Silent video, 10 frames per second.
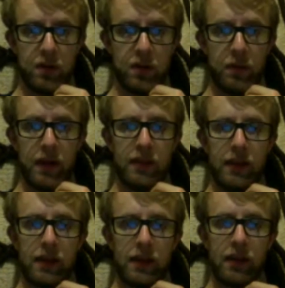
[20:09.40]
But I
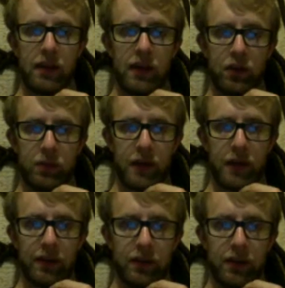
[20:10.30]
think it goes
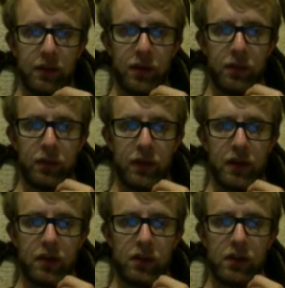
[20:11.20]
back to the same problem we
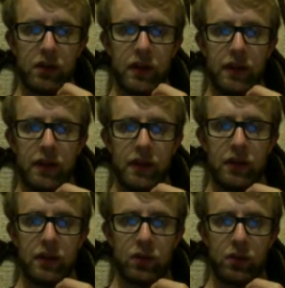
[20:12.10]
had earlier, and I think it
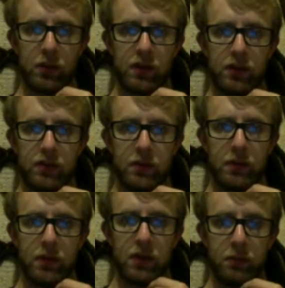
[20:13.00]
is normally
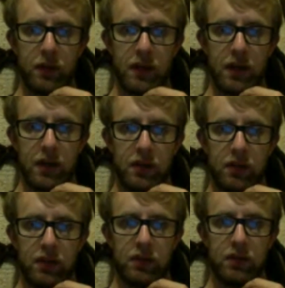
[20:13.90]
distributed
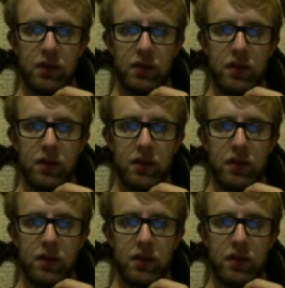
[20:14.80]
because